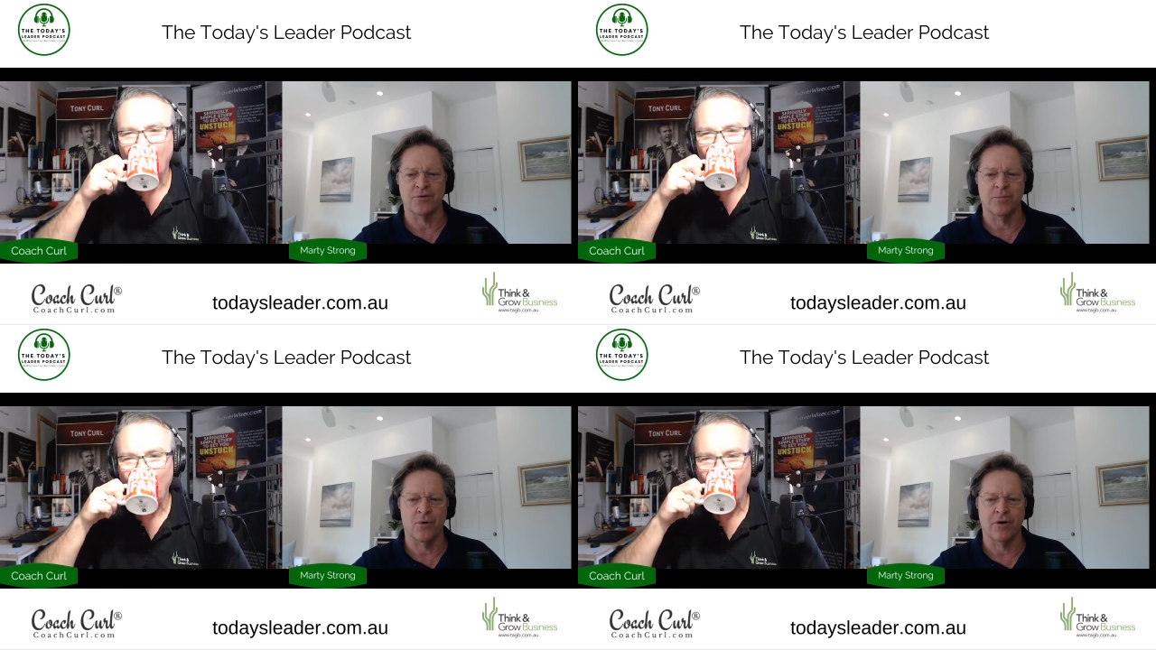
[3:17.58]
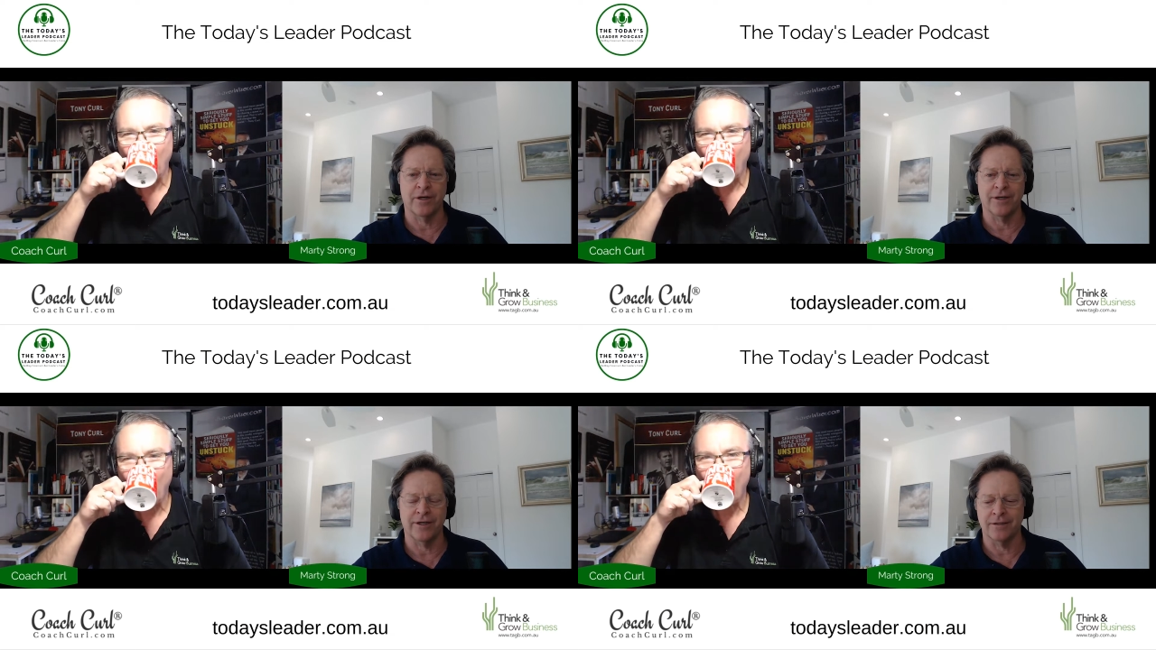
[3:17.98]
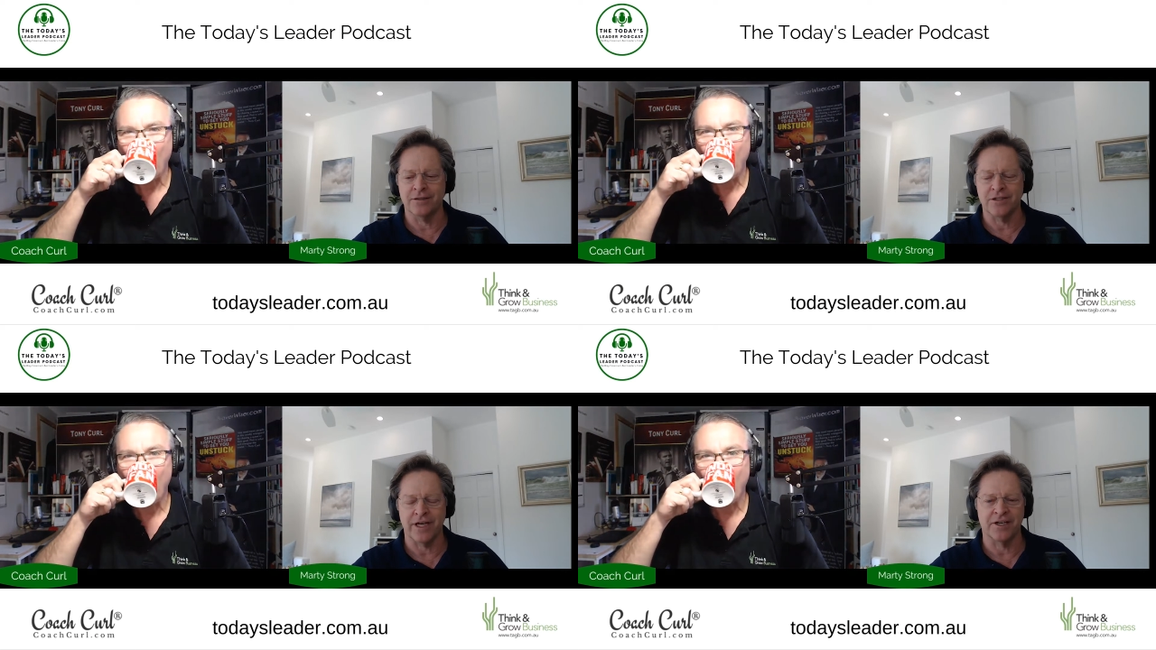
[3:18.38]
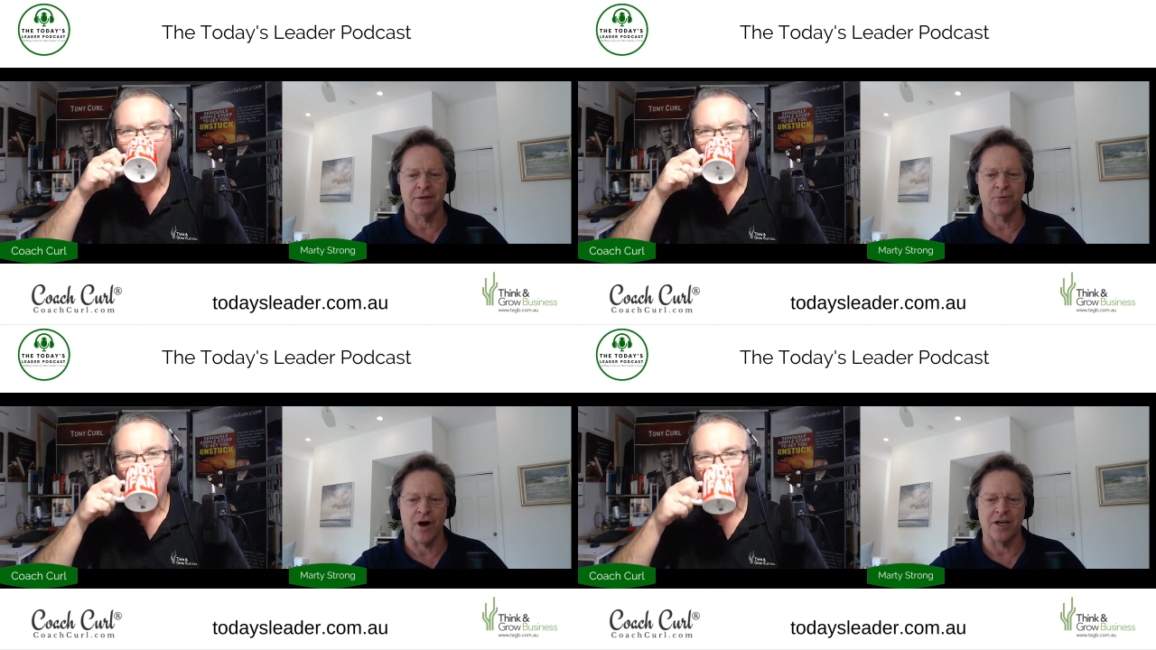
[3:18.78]
Speaker 1: born in the state of
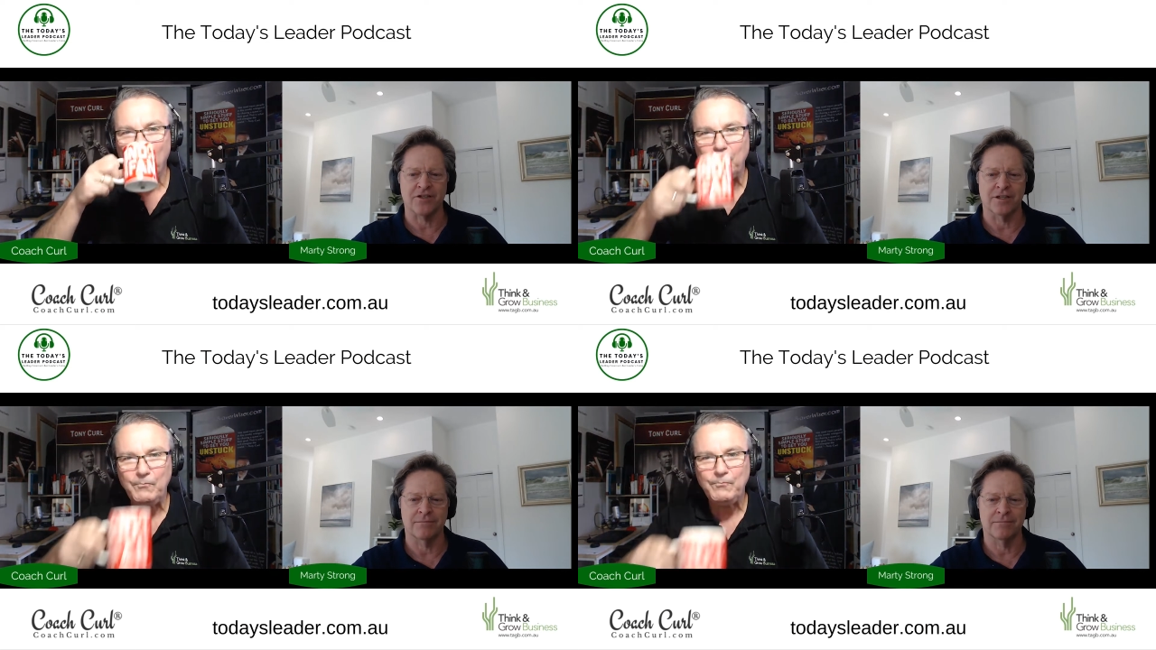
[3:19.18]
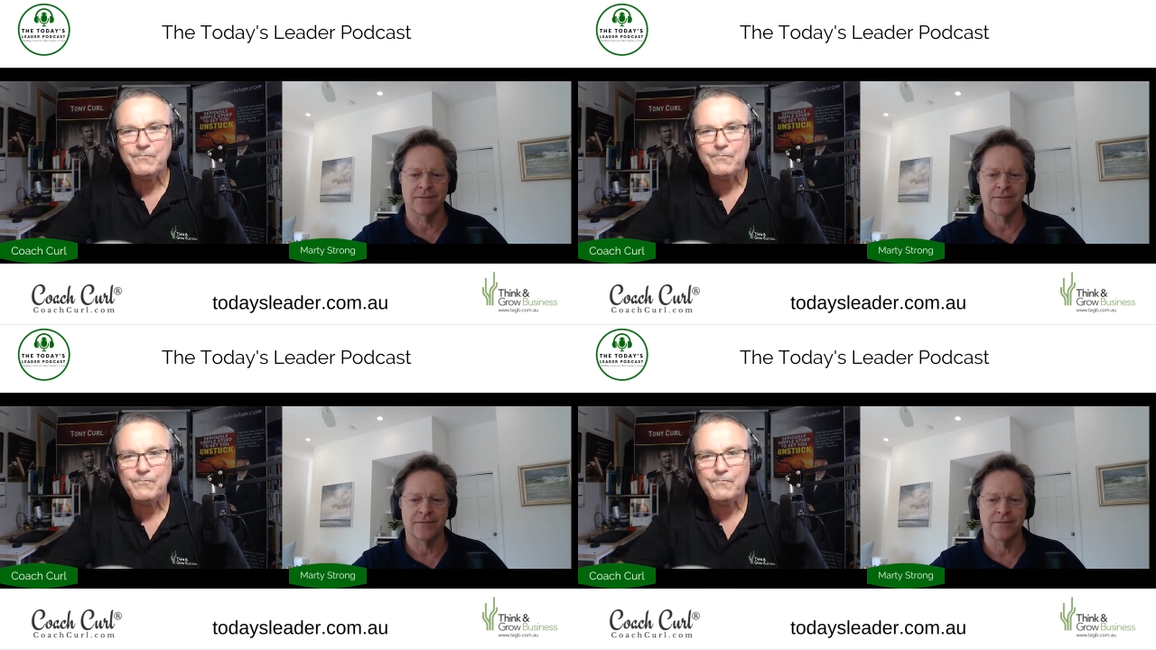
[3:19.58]
Nebraska.